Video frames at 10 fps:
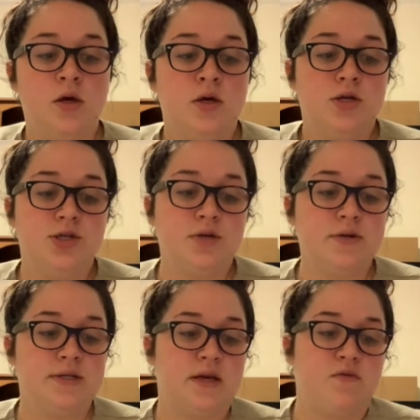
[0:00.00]
should
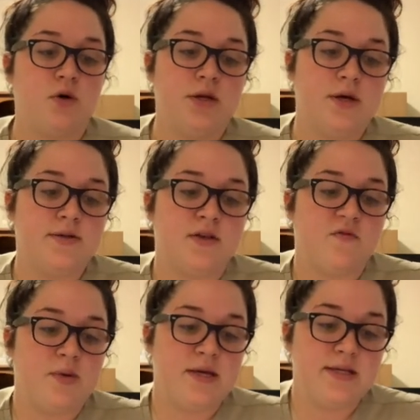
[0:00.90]
receive 1 dose
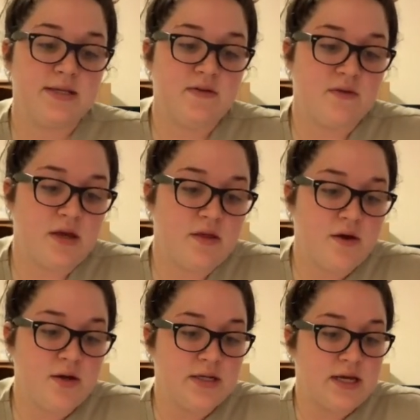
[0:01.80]
of
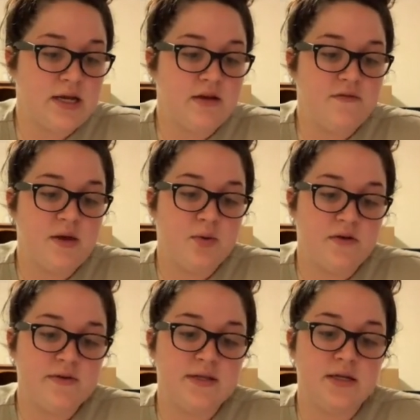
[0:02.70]
PCV13 if they
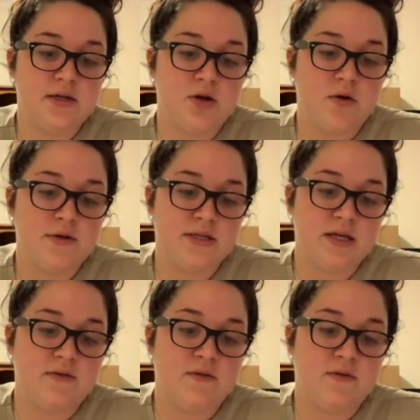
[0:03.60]
previously did not receive